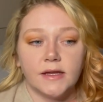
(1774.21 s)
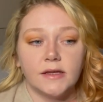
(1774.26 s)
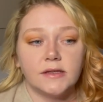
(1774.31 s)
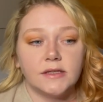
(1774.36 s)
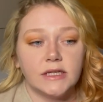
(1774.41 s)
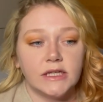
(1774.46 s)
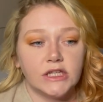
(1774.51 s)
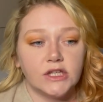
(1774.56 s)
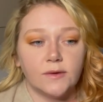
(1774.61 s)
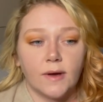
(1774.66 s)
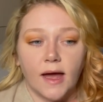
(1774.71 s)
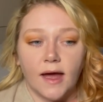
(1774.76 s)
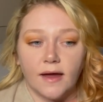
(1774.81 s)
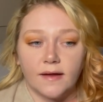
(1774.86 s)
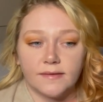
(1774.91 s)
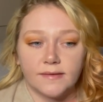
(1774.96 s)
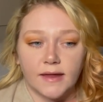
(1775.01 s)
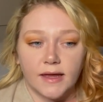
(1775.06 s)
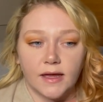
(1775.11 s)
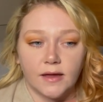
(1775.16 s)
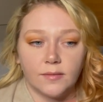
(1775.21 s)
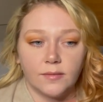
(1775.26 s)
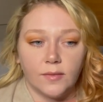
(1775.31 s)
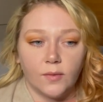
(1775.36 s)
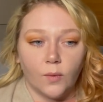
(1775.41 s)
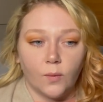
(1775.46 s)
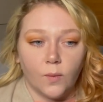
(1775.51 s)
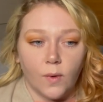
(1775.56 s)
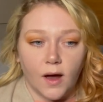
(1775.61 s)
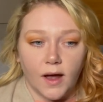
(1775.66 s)
"Did you ask him
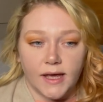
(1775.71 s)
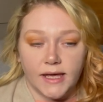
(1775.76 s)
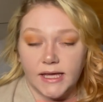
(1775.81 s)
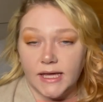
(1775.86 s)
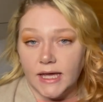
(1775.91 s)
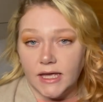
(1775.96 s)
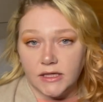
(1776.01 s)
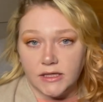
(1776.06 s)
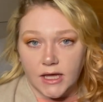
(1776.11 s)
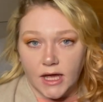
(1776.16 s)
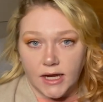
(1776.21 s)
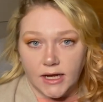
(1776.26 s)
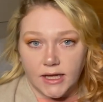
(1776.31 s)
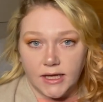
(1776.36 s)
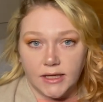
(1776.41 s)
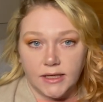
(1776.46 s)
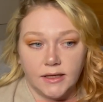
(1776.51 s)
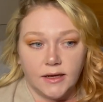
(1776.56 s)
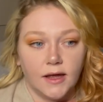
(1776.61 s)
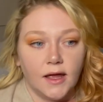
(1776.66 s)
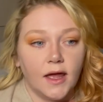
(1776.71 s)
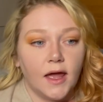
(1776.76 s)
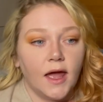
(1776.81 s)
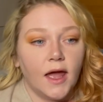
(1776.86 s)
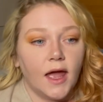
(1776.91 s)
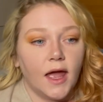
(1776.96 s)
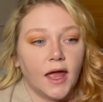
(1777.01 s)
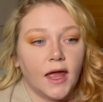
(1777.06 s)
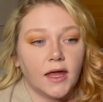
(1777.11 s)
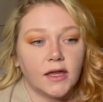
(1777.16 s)
why he had done it?"
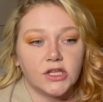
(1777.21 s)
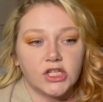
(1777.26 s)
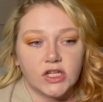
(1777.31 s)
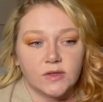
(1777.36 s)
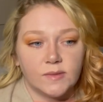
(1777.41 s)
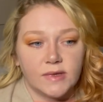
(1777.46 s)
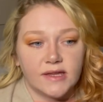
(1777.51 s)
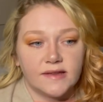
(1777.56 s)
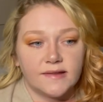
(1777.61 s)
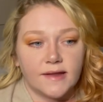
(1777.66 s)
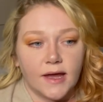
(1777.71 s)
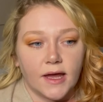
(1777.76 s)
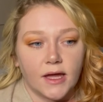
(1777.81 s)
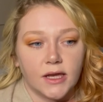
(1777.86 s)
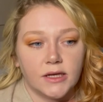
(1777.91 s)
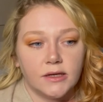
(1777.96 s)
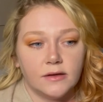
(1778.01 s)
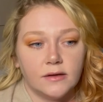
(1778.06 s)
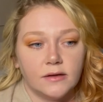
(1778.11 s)
And Jimmy said,